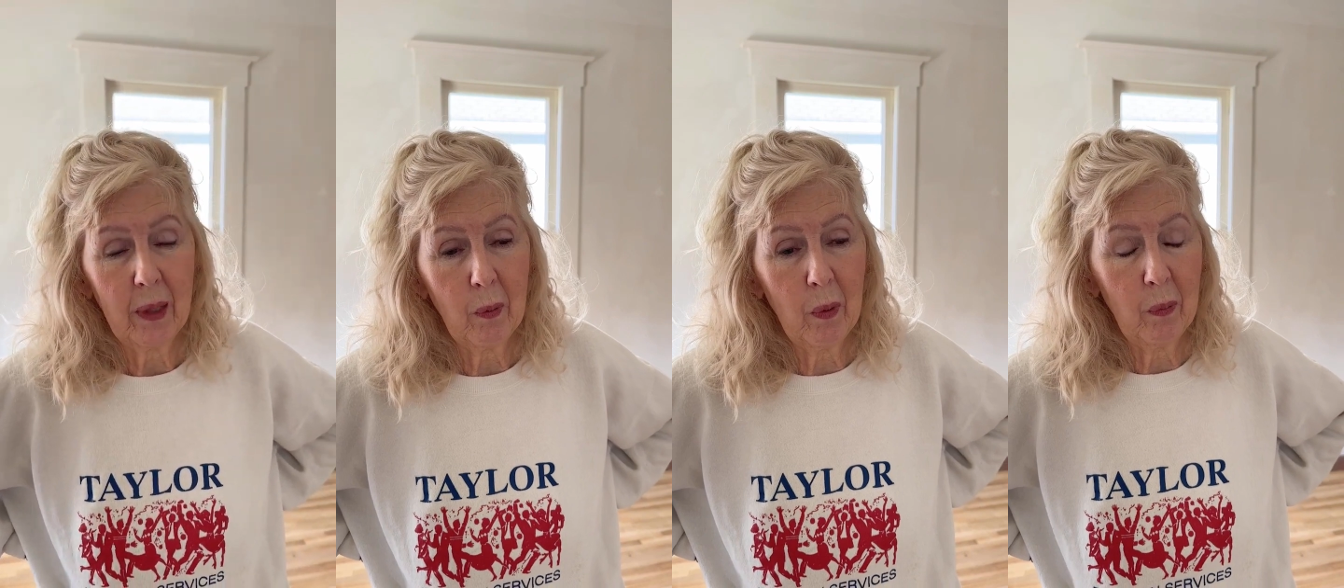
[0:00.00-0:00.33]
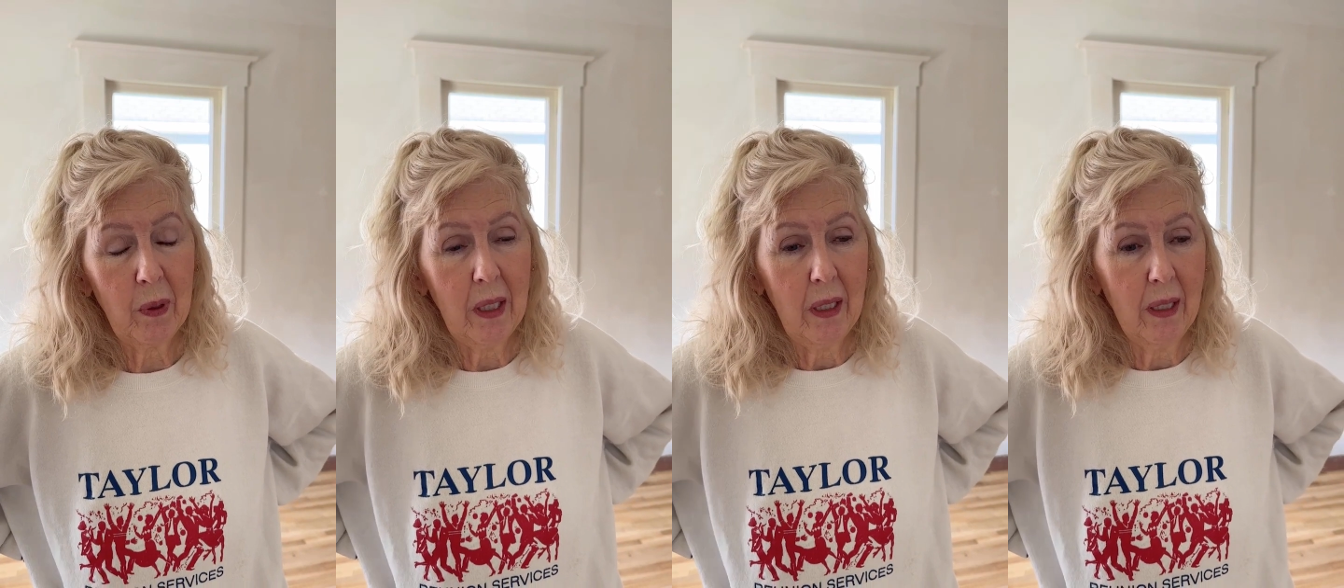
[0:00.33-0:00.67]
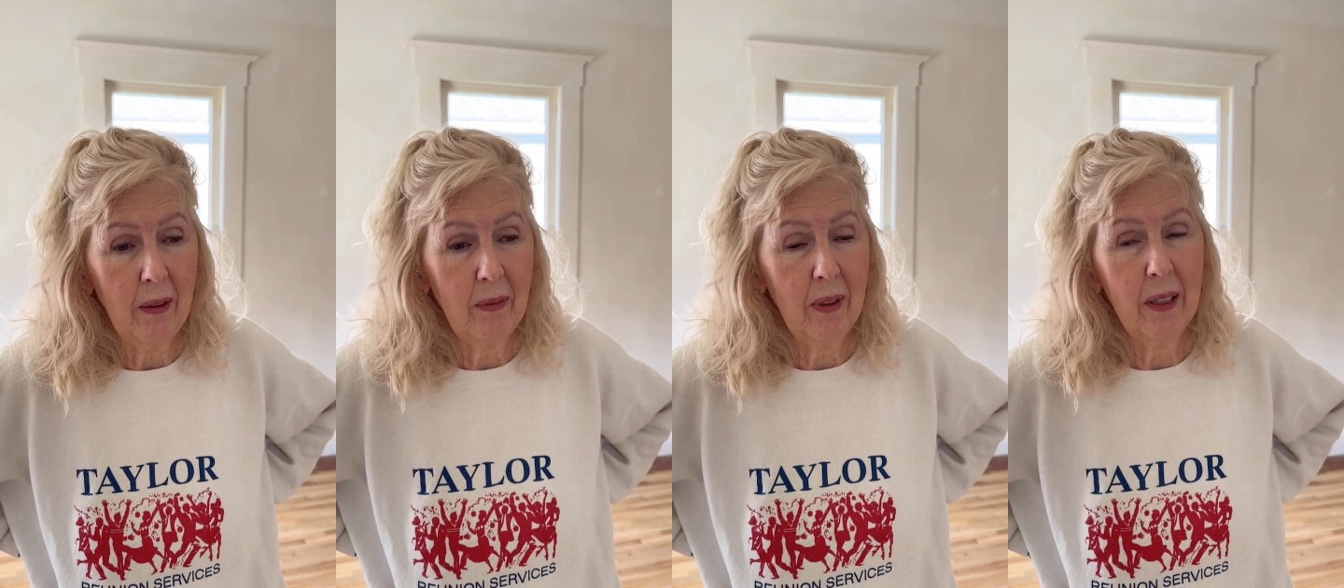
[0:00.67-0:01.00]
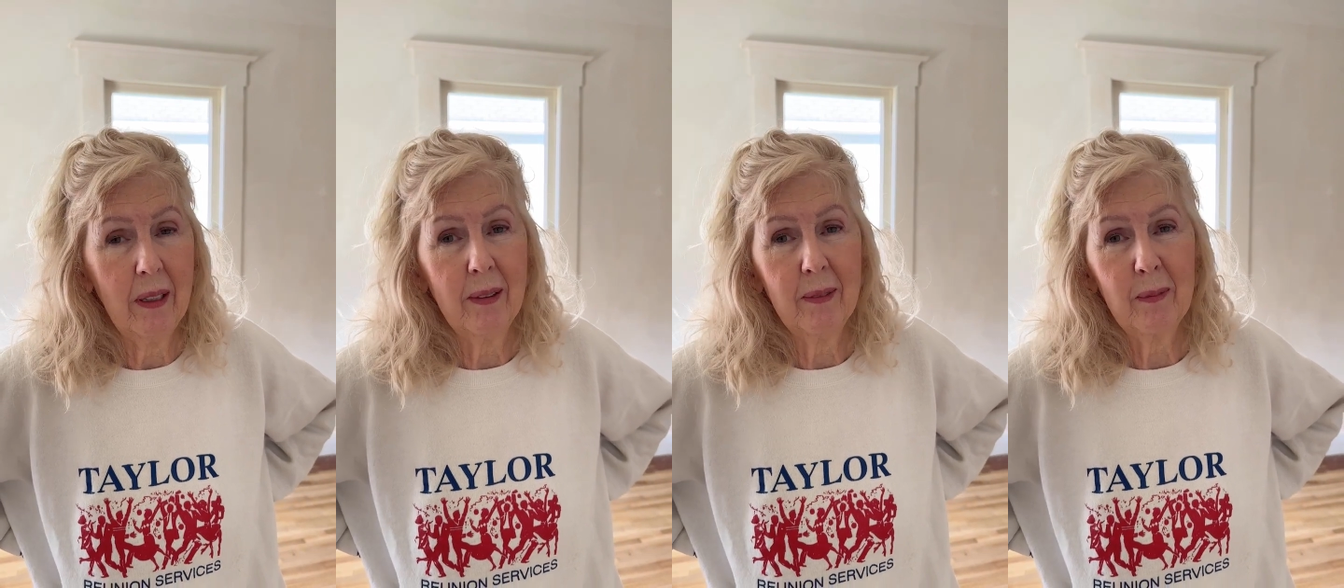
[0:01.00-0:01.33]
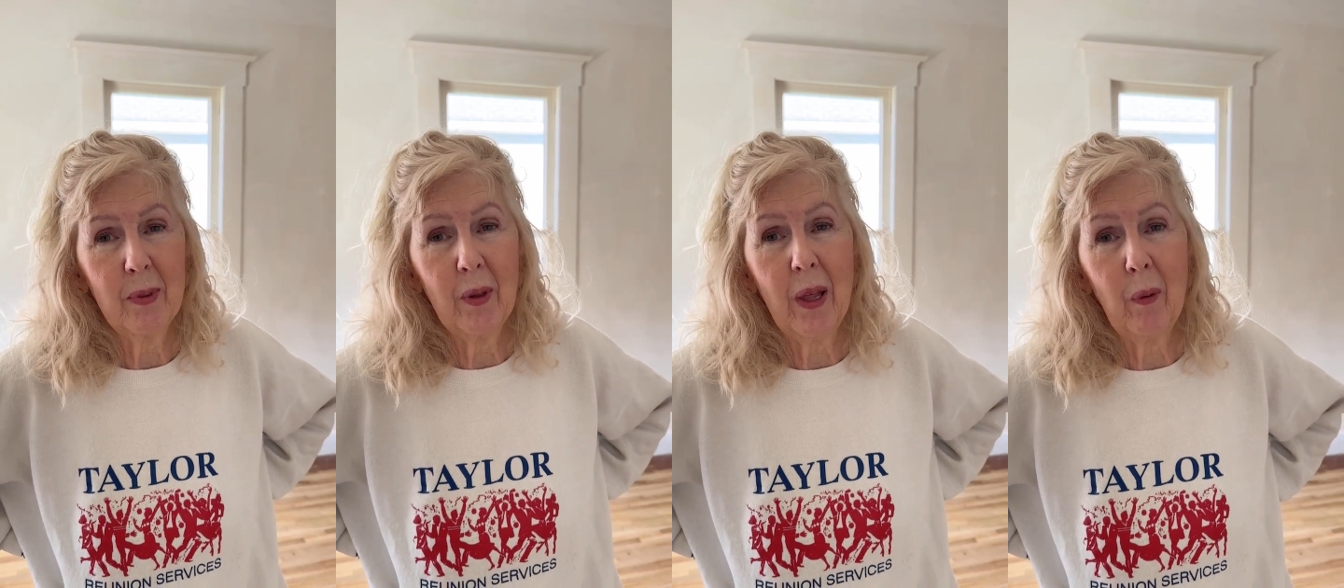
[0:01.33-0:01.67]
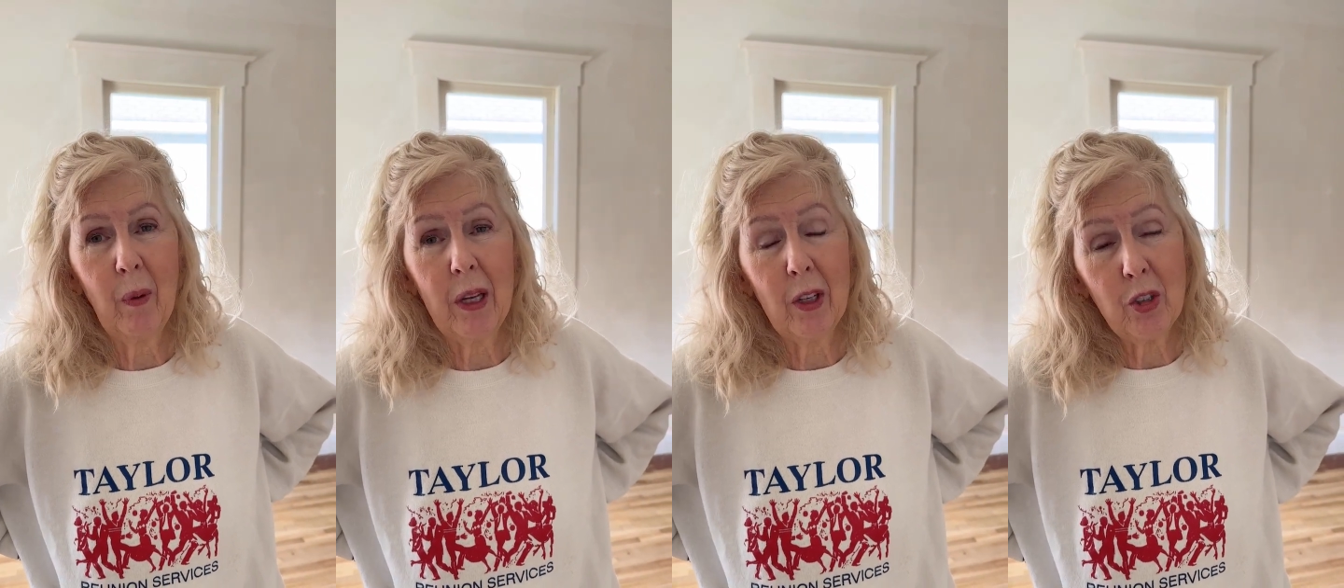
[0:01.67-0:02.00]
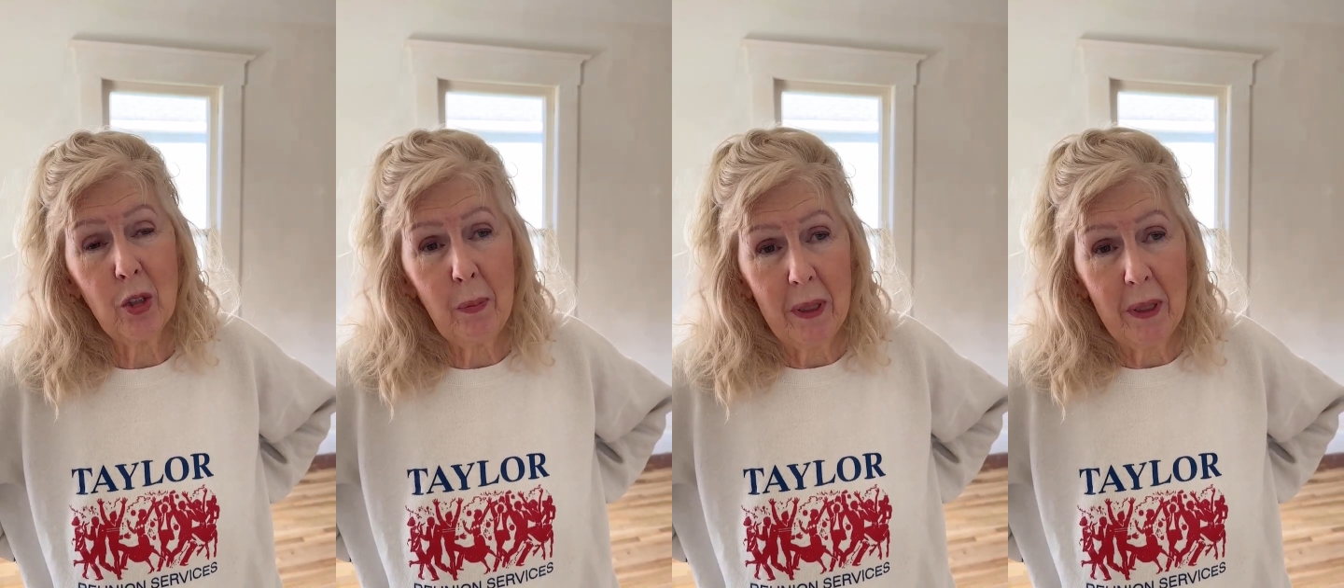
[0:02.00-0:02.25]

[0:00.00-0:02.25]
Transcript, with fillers: what we need to have done. So that way it should